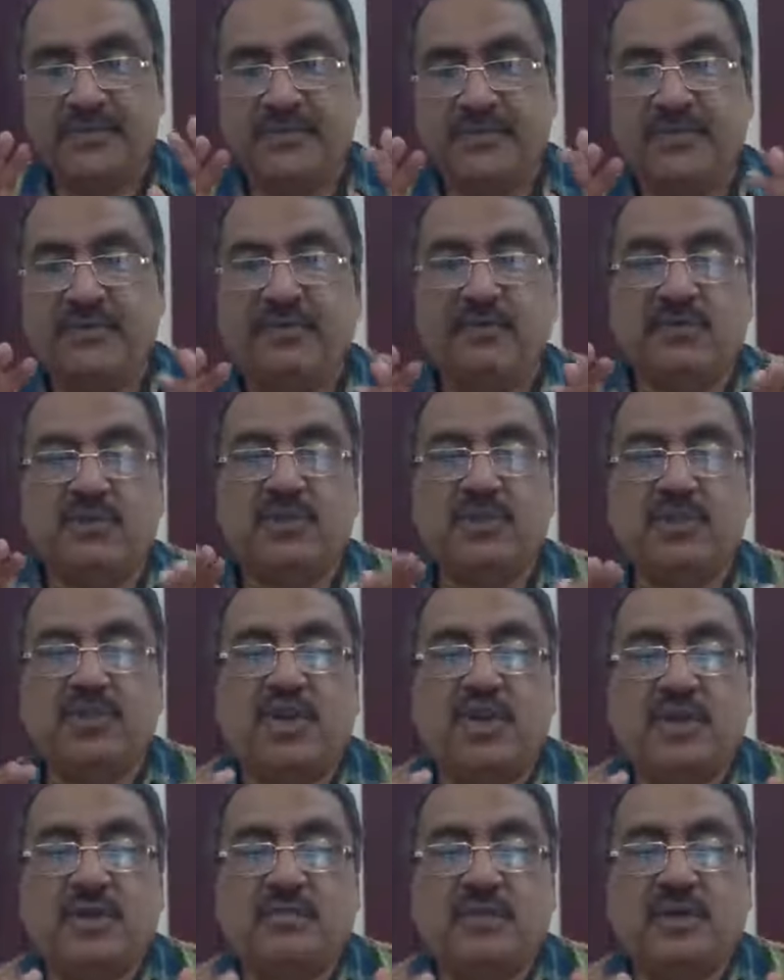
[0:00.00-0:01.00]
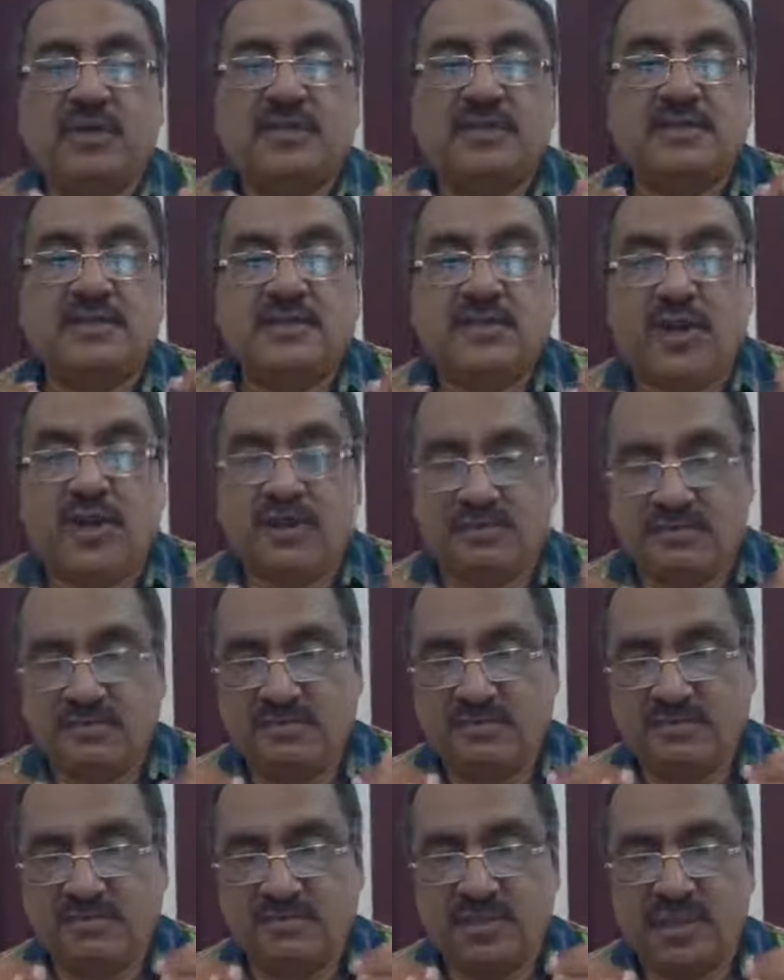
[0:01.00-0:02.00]
So those documents you have
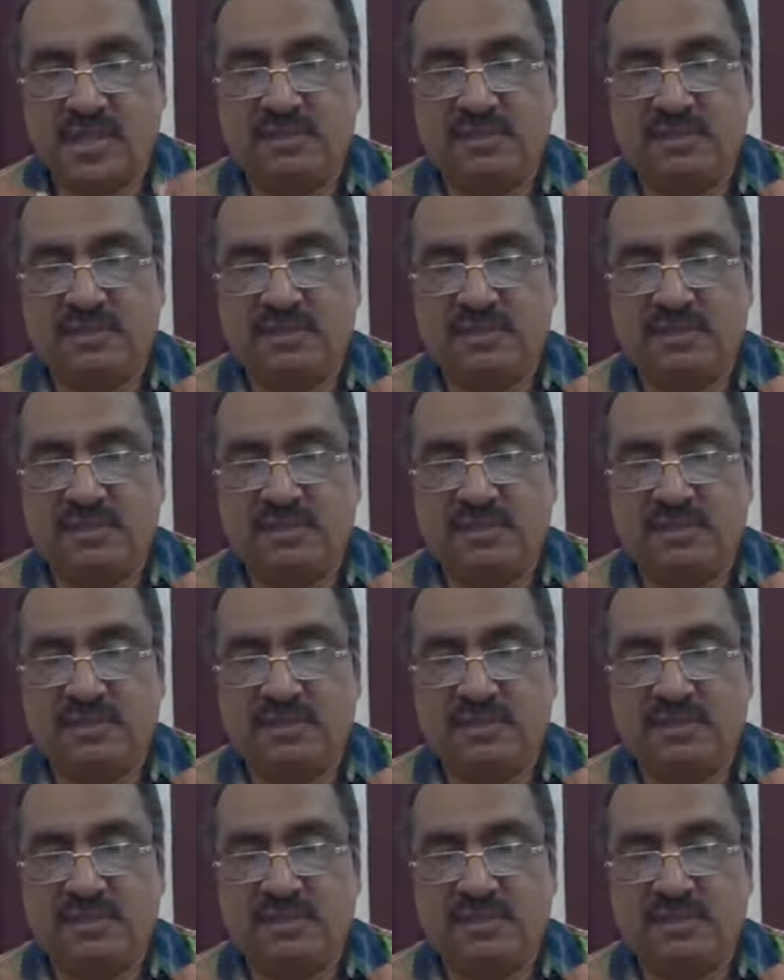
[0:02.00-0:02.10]
to